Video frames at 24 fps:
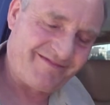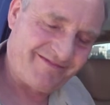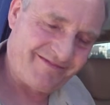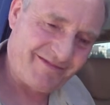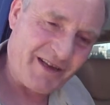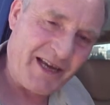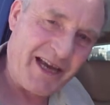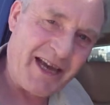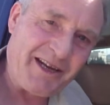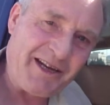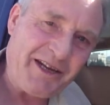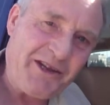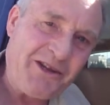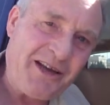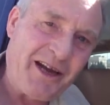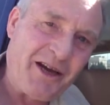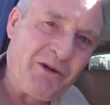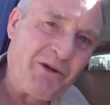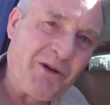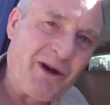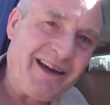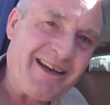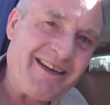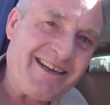We're heading
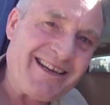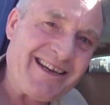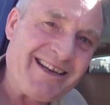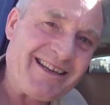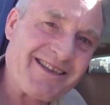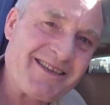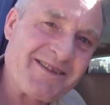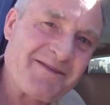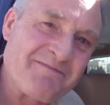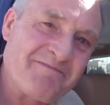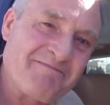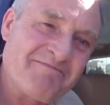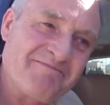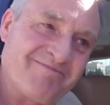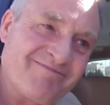that way, yes.